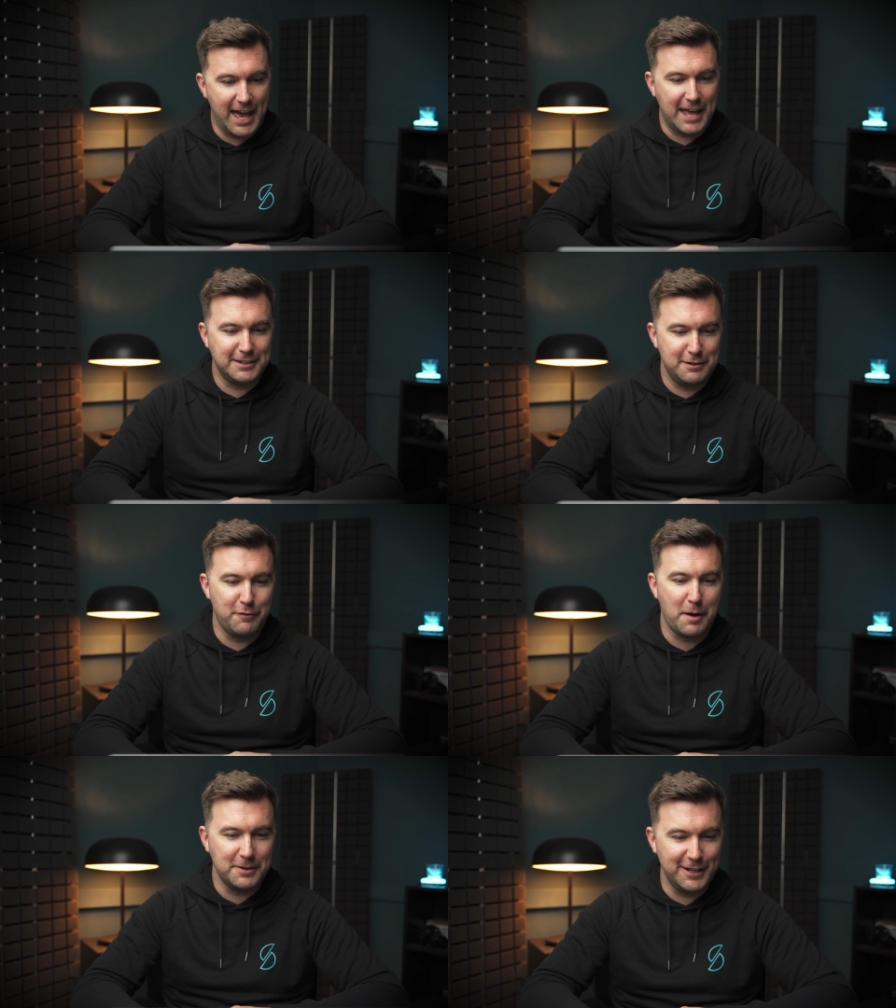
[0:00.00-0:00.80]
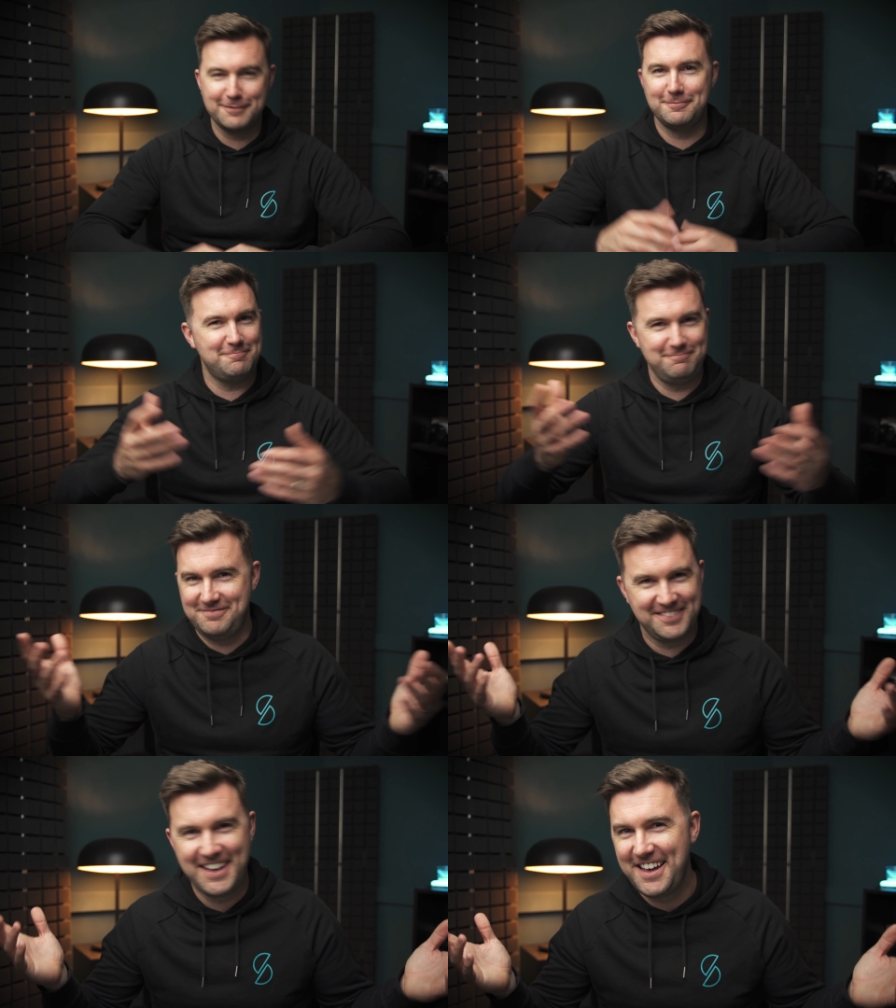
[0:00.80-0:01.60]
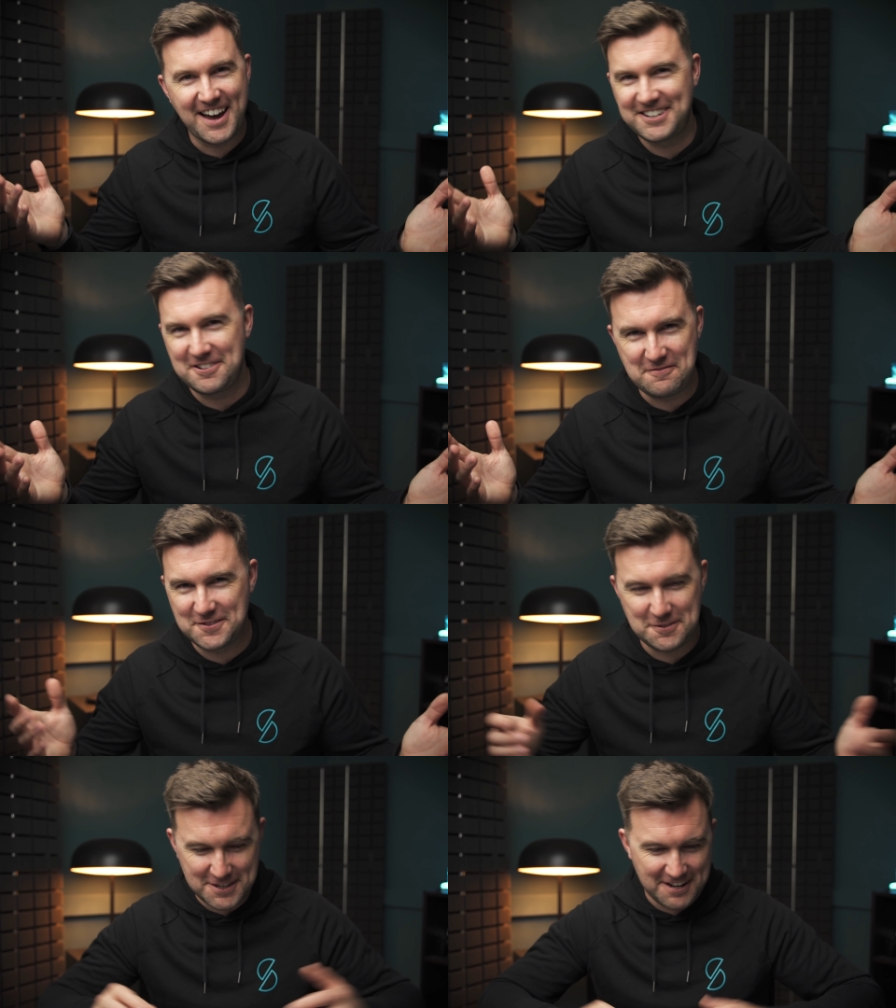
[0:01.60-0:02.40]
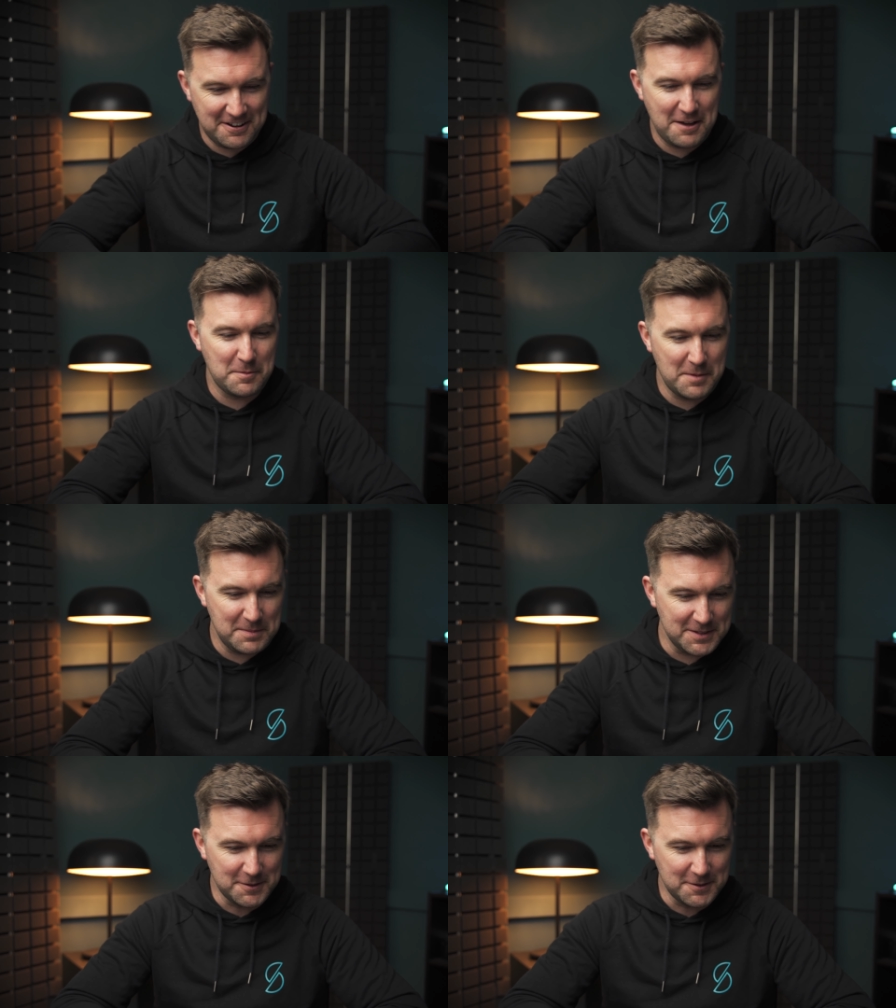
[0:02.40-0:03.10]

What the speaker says: anti-vomiting, I don't know if it does that or not, but maybe it